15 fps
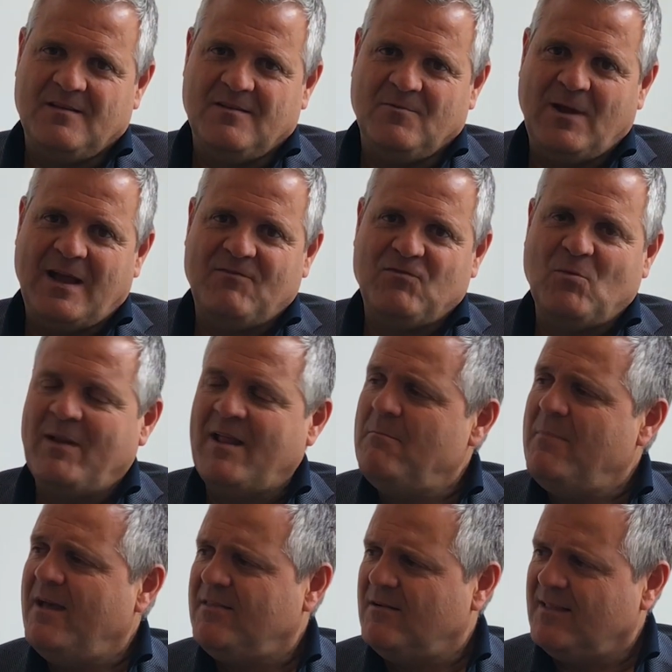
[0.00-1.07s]
we have to play
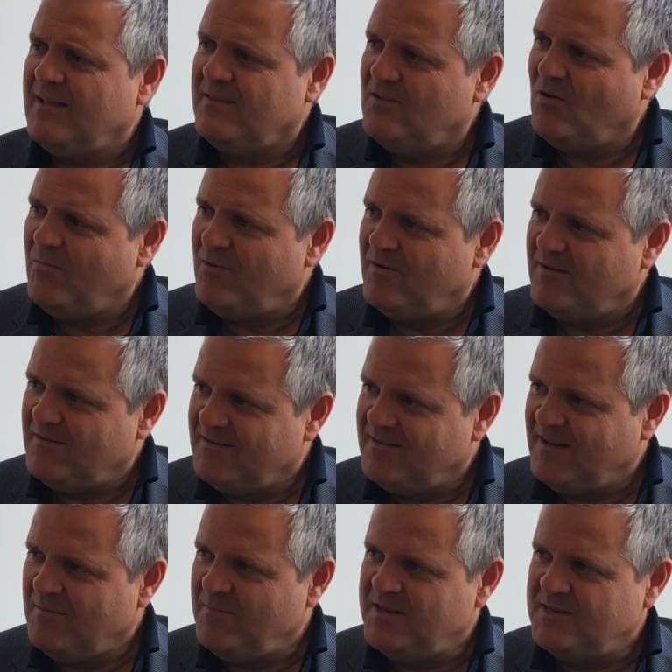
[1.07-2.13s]
better than the opponent.
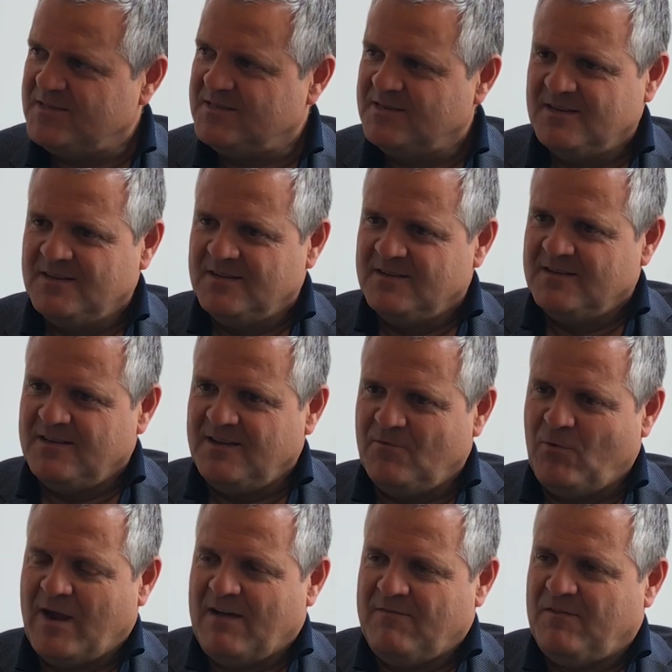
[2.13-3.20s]
That means if
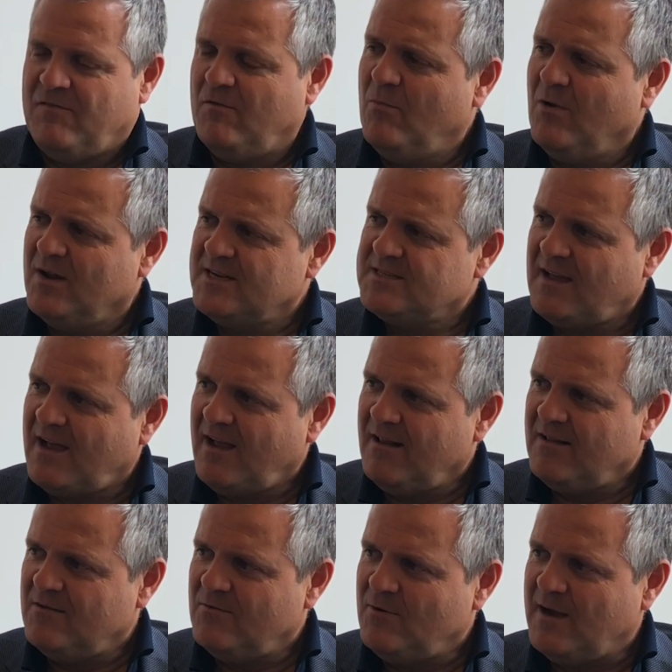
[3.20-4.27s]
we have a football
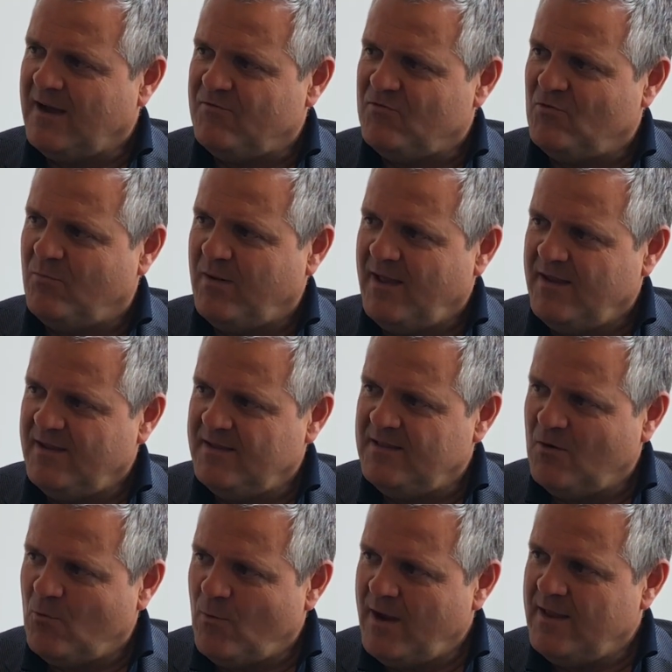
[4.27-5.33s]
style, we have to play in
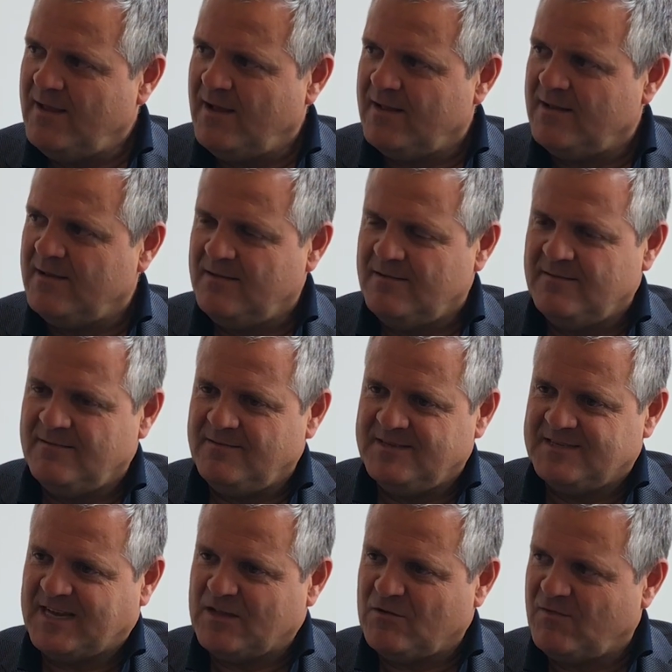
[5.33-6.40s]
the way that
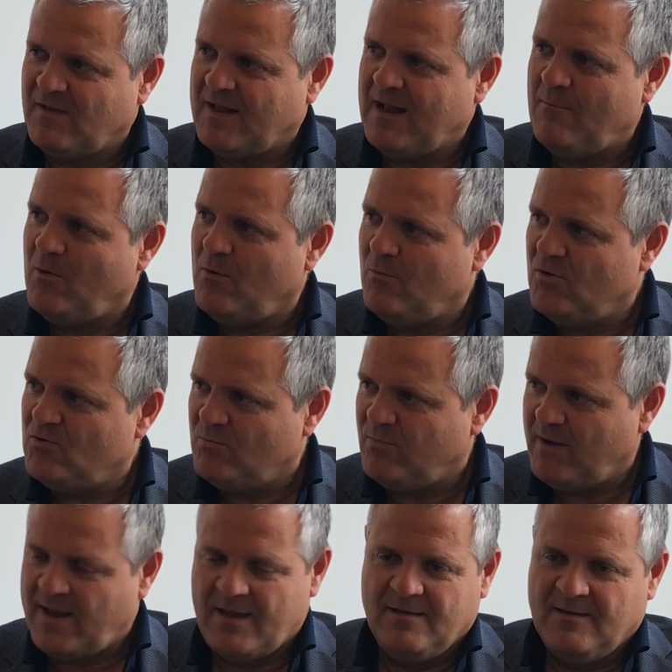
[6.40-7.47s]
inside of the club we want to
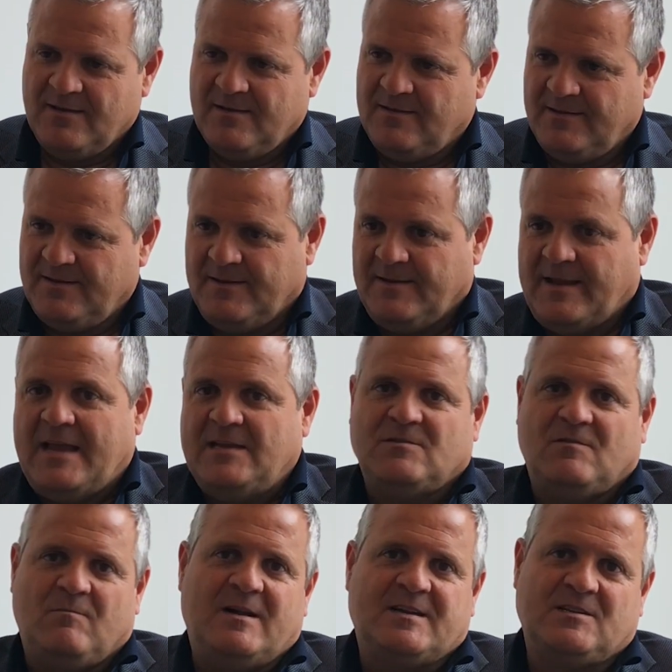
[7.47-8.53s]
play. In case
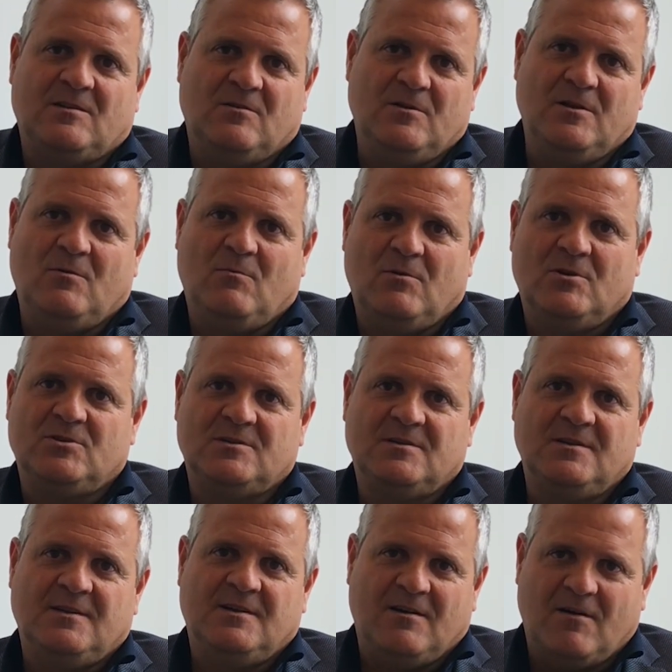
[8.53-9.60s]
of Barcelona was
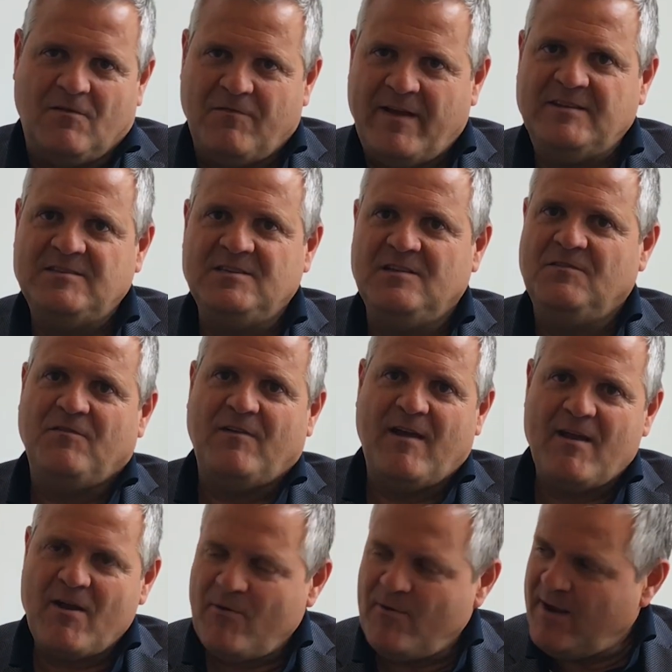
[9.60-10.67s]
offensive
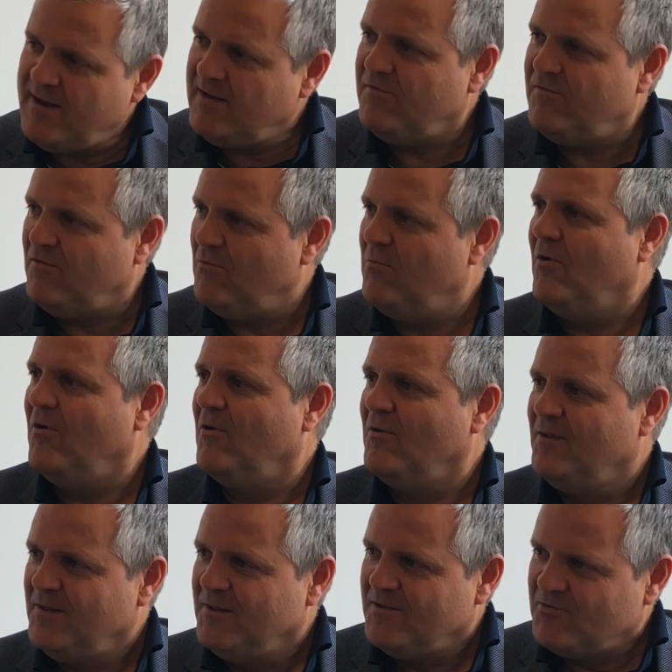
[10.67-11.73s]
and creative football,
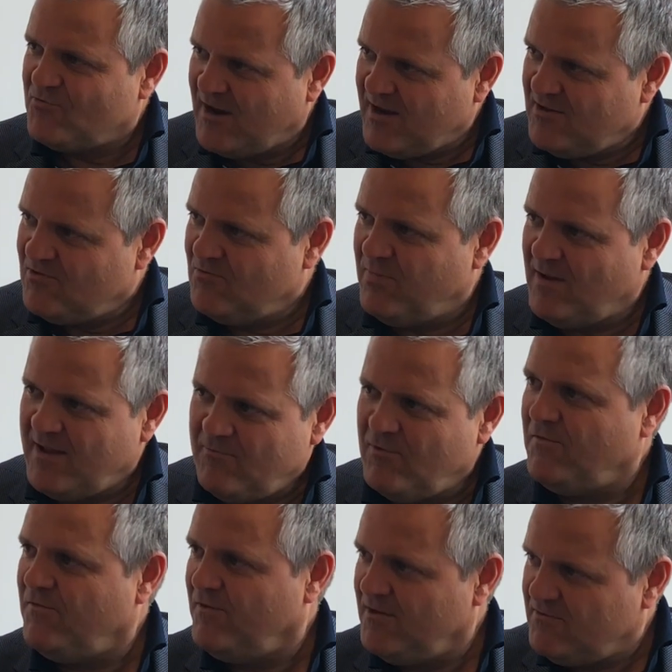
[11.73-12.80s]
trying to play
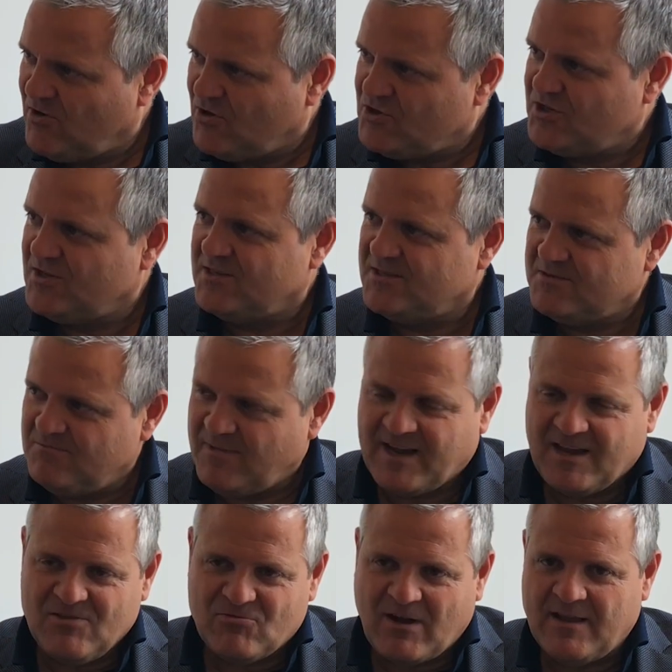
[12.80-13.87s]
with feet touches,
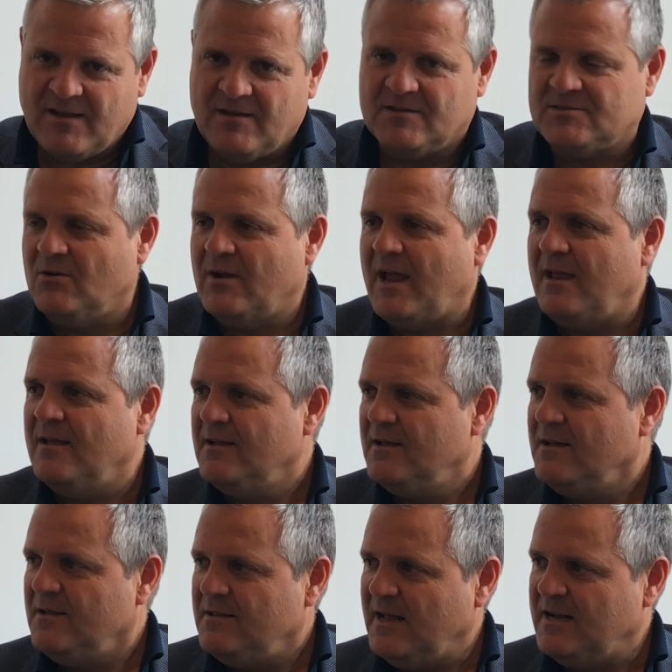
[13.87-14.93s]
making triangles, okay.
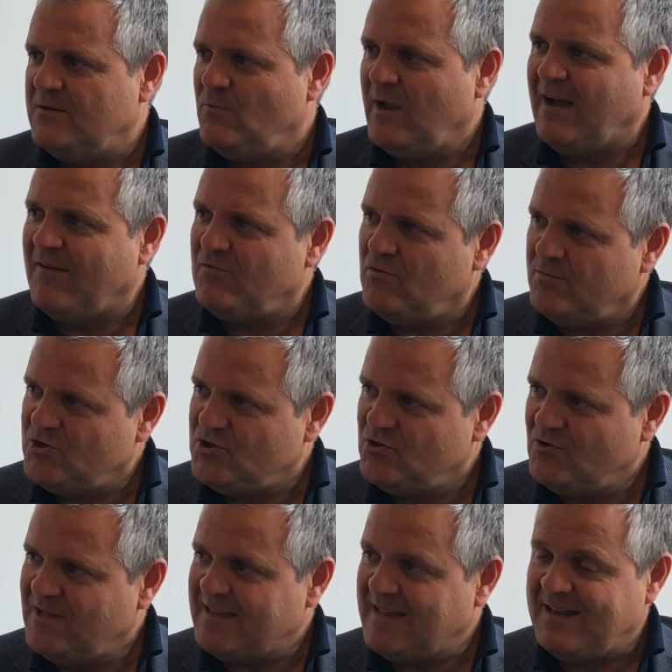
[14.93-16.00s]
Then we have to be
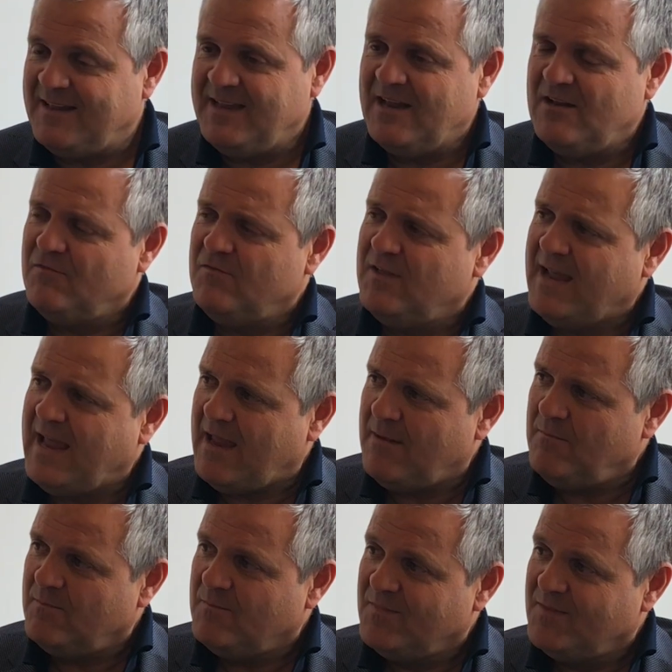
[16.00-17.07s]
sure that at the end of the
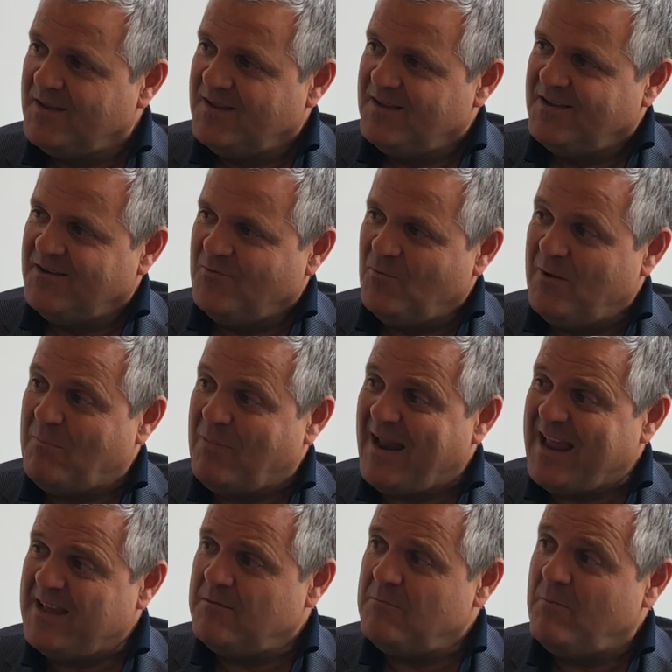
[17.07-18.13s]
game, we
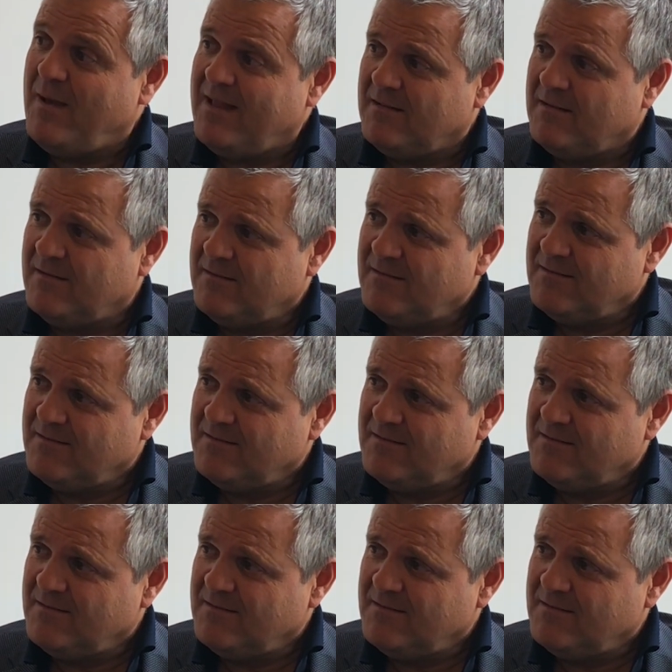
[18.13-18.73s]
played better